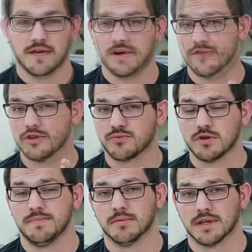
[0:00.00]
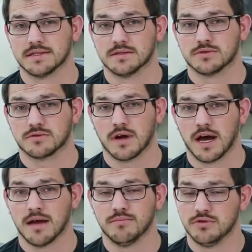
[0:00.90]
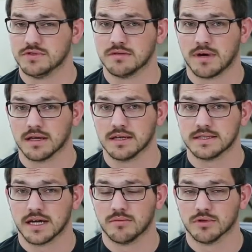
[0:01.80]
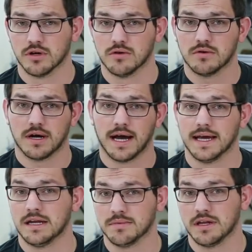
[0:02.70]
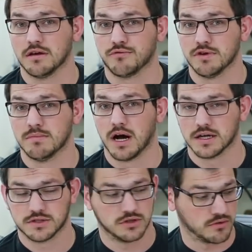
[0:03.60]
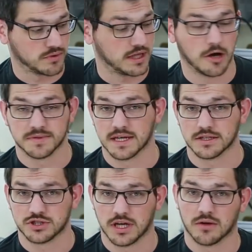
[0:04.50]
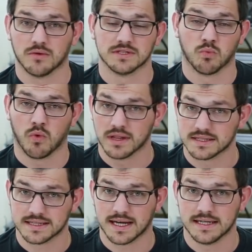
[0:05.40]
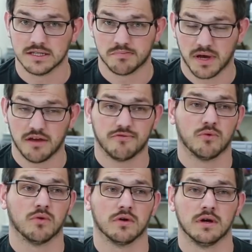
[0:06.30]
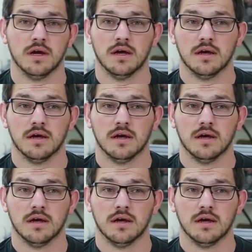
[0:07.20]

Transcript: And for every 3 people that subscribe using my link down below, I end up getting a free box. So it really helps out the channel. It's one less thing I need to pay for.